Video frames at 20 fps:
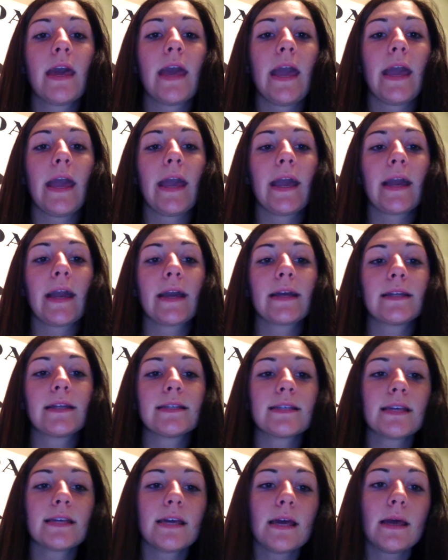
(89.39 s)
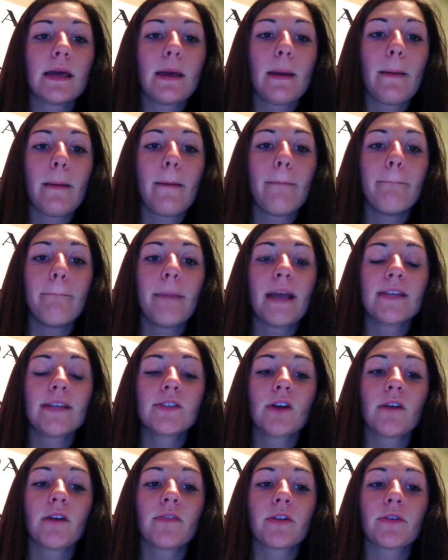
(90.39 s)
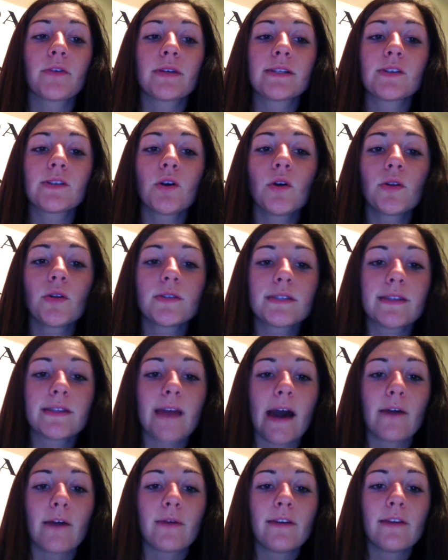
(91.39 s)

And based off the results that we